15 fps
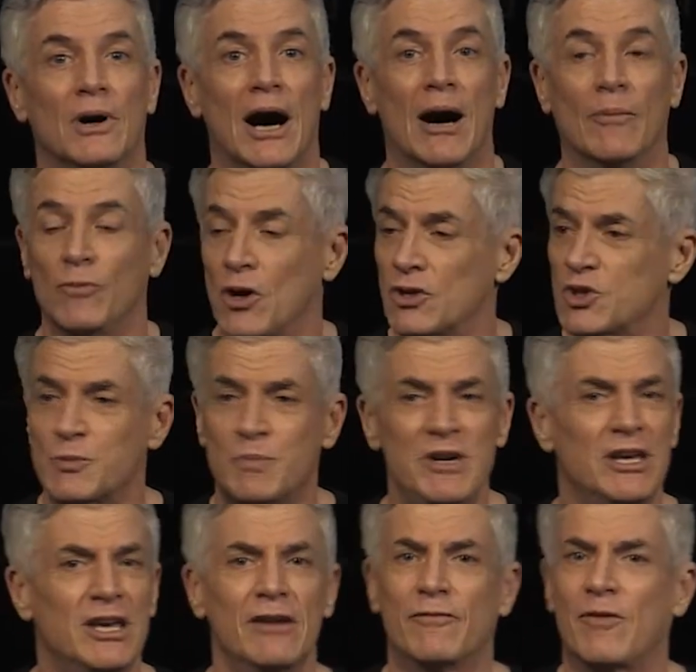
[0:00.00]
I'm not
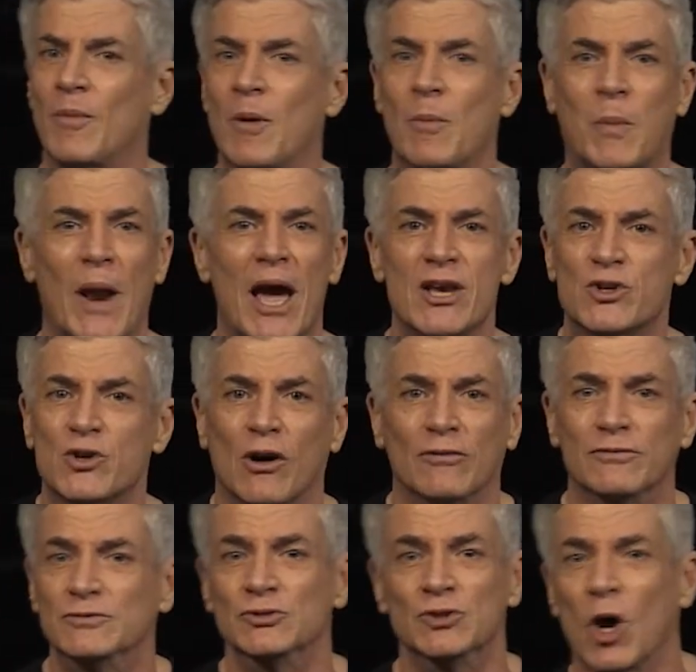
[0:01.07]
speaking from a place
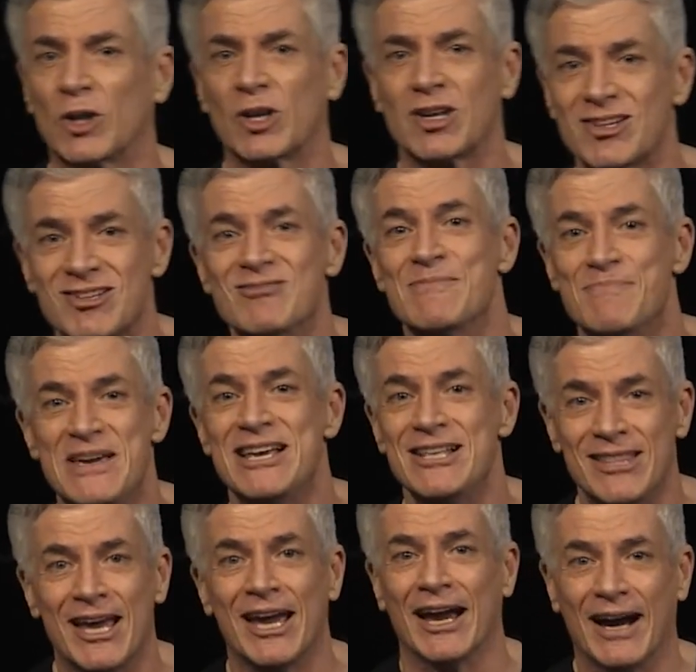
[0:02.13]
of not
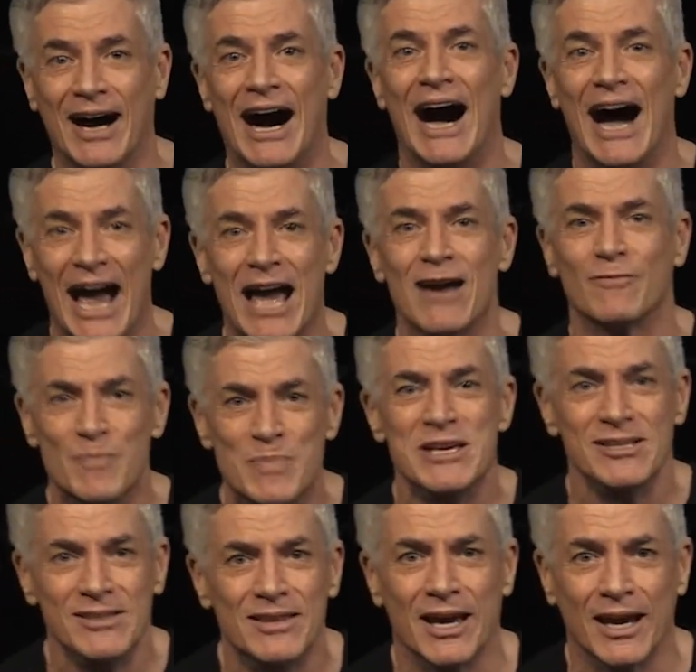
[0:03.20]
being there. I have
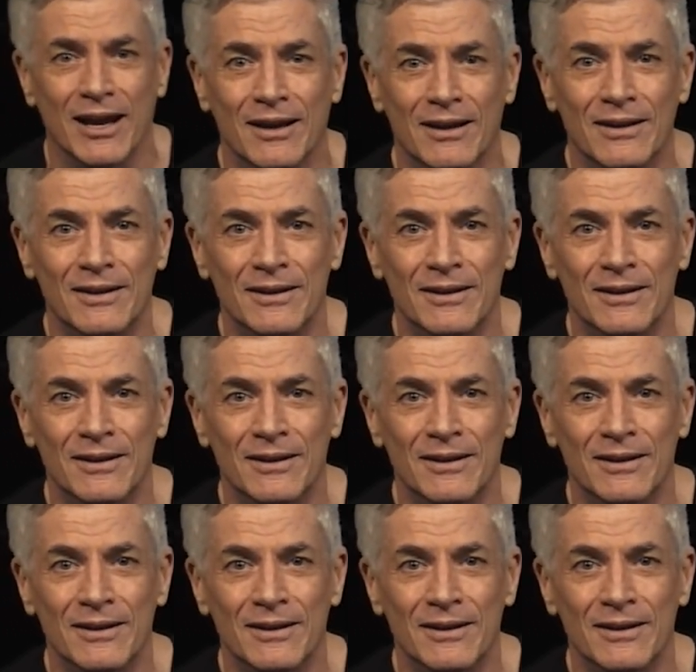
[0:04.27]
been there.